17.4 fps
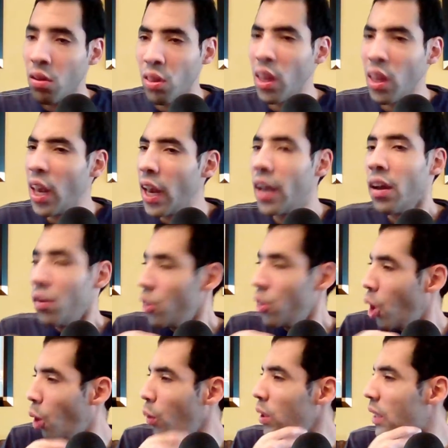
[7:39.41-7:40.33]
eh,
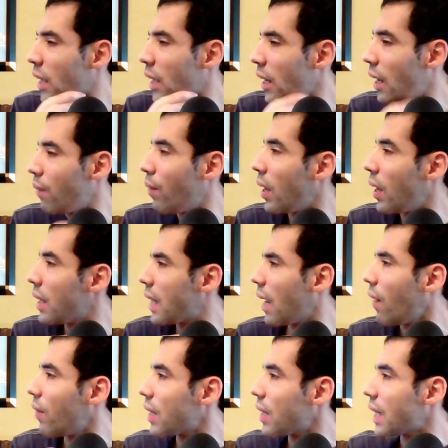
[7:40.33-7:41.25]
no one's getting
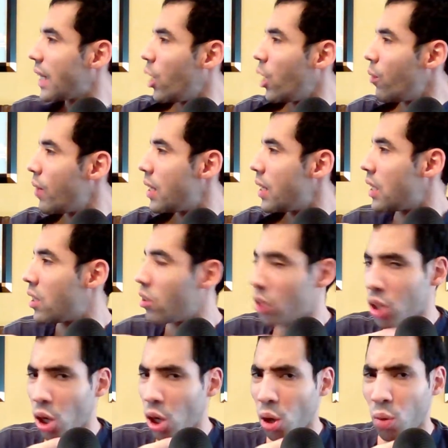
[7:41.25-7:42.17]
damn about the humans.
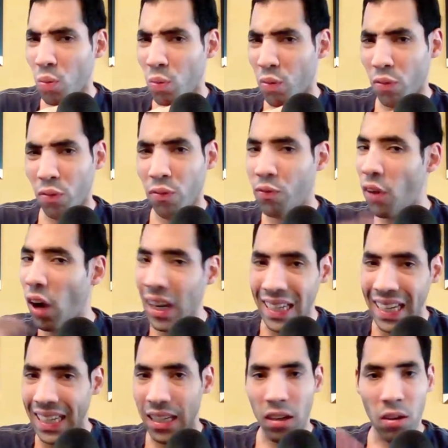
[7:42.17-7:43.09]
So,
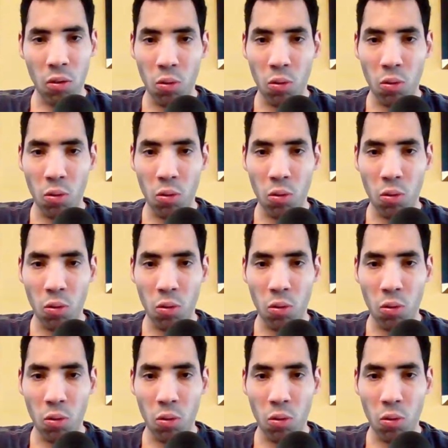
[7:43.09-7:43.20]
fuck it.